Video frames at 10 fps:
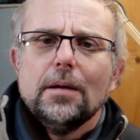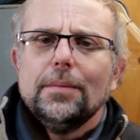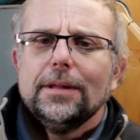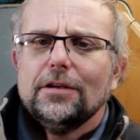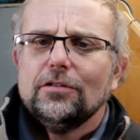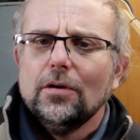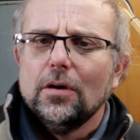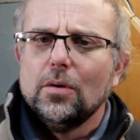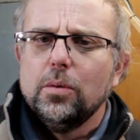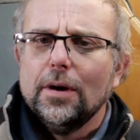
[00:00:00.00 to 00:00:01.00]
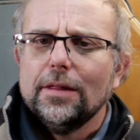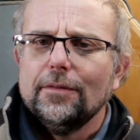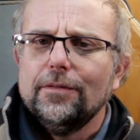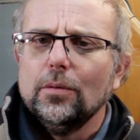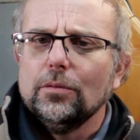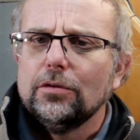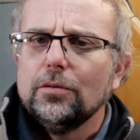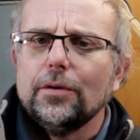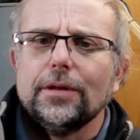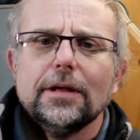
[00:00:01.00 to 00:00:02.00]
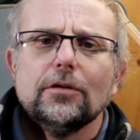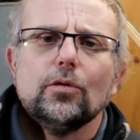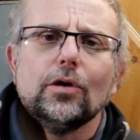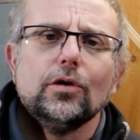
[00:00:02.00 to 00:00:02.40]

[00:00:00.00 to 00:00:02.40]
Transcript: But that's not quite the full story. That's